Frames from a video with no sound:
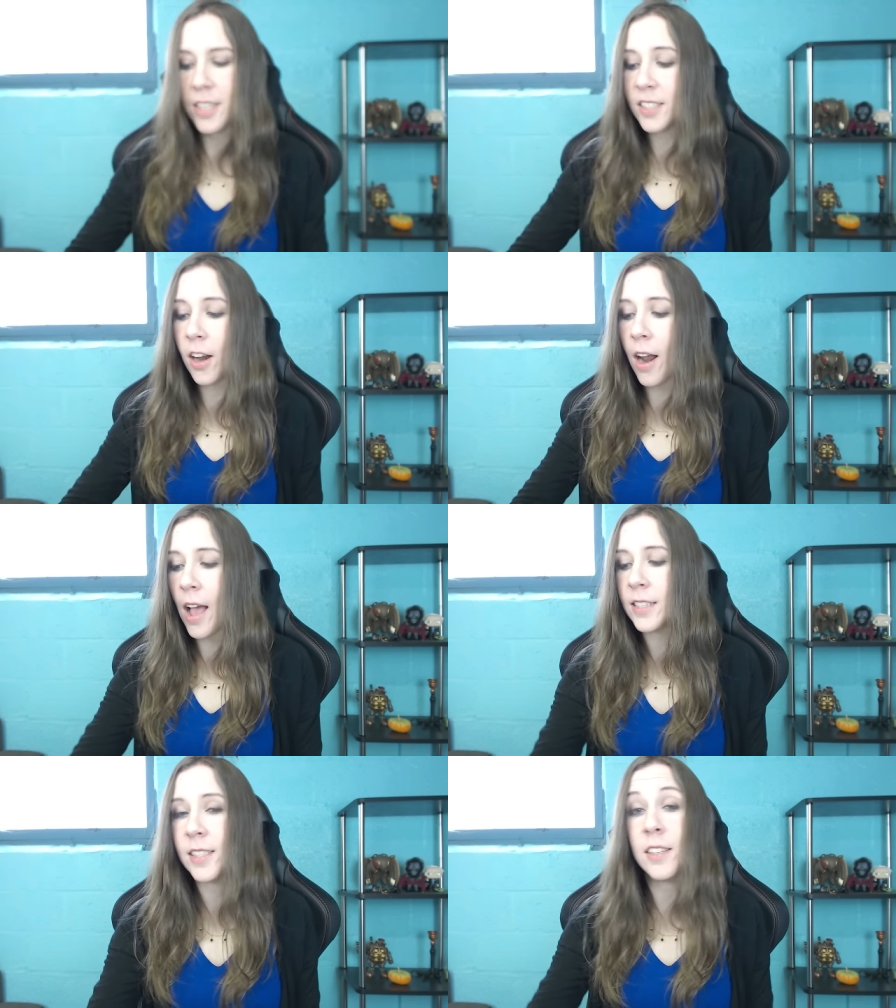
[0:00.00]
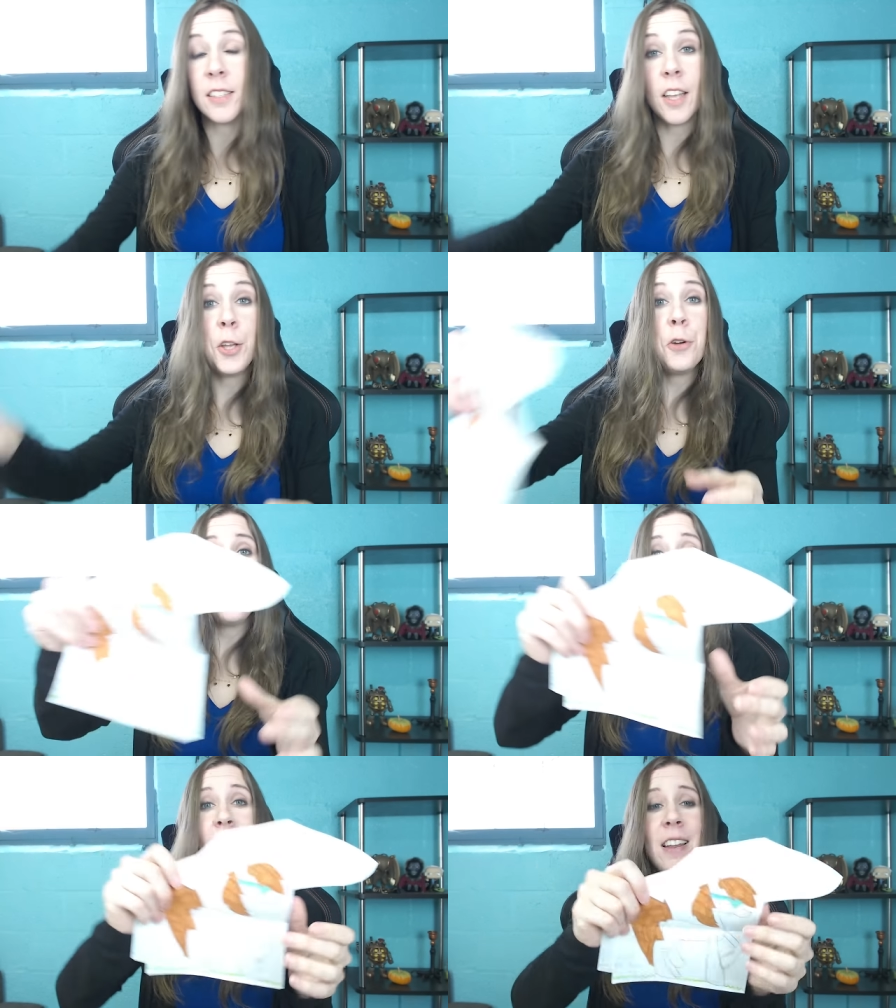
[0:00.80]
These are excellent. Tell your
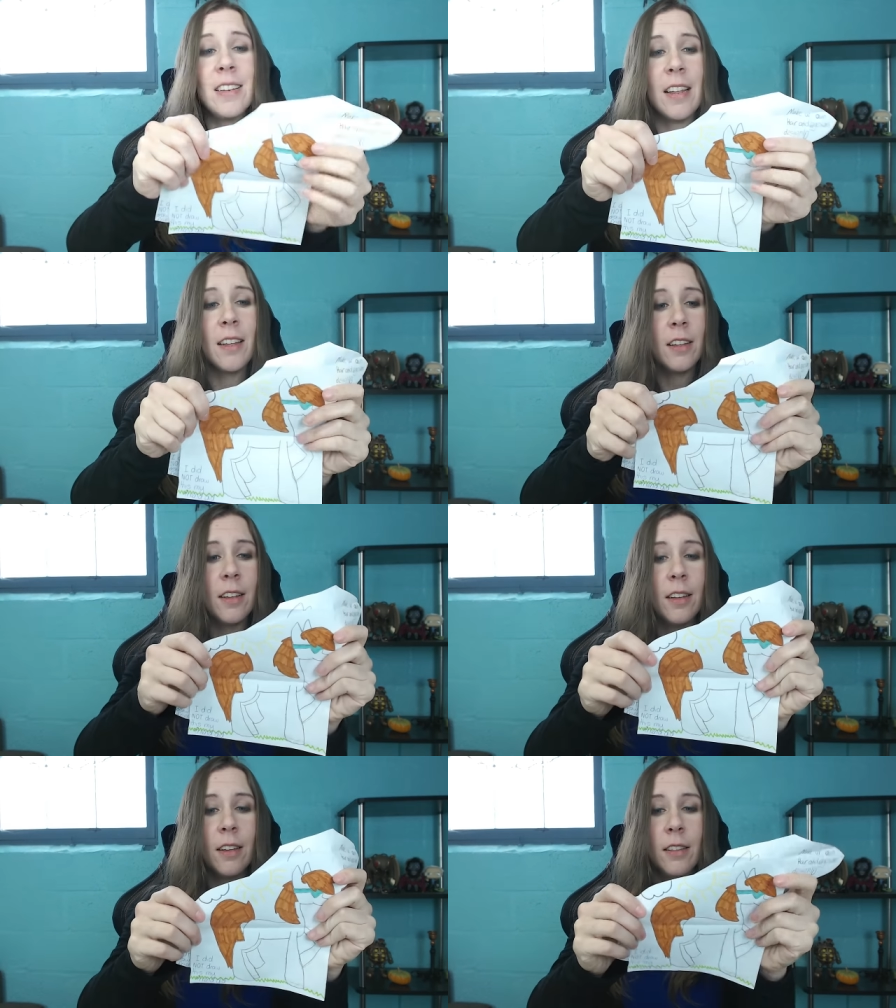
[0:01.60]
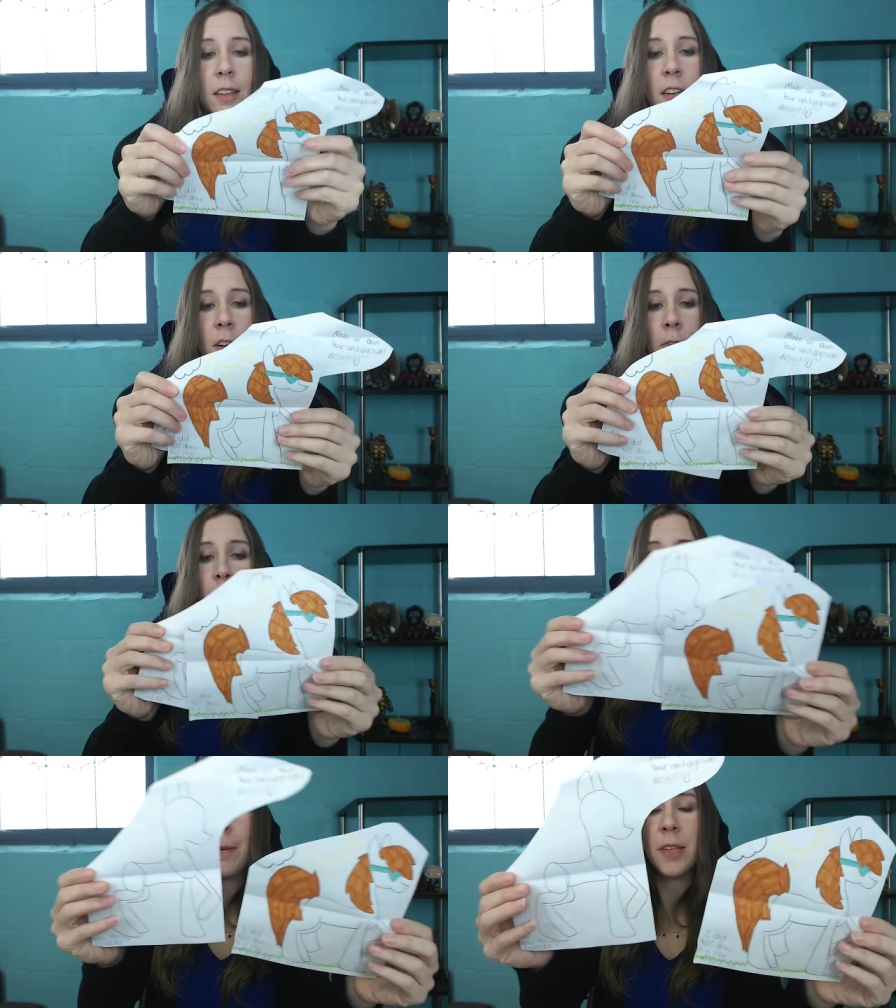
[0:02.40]
friend. They did a
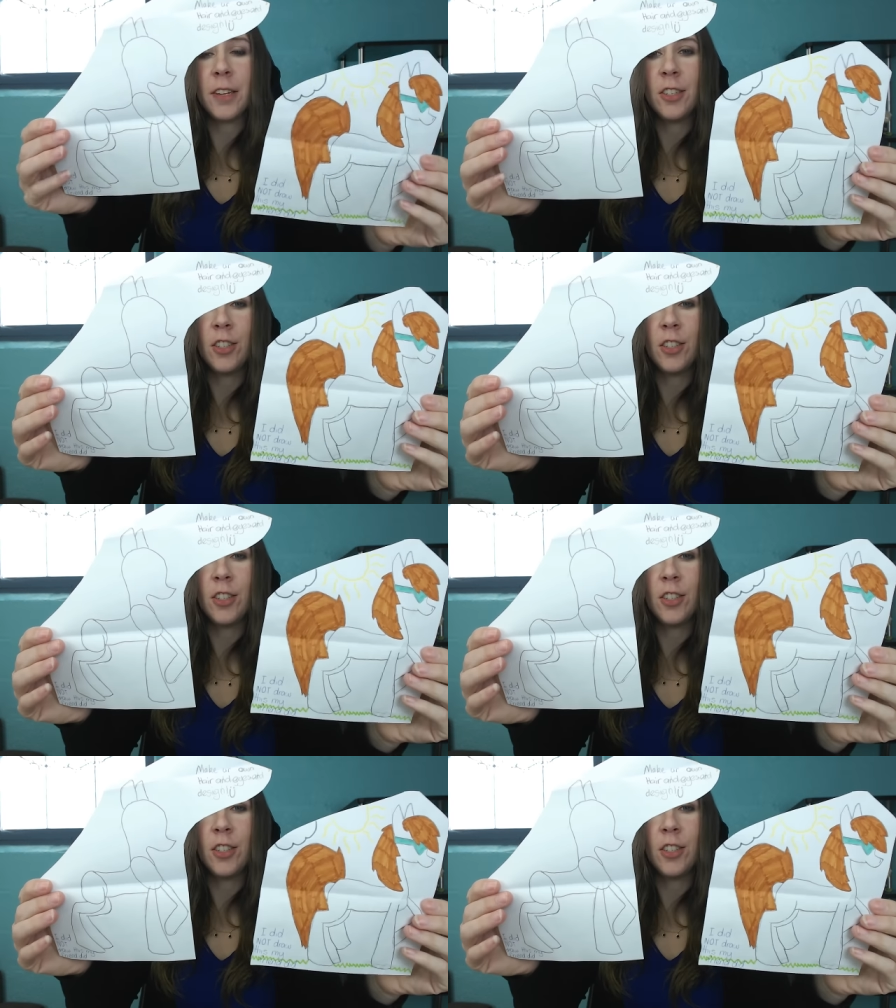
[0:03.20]
fabulous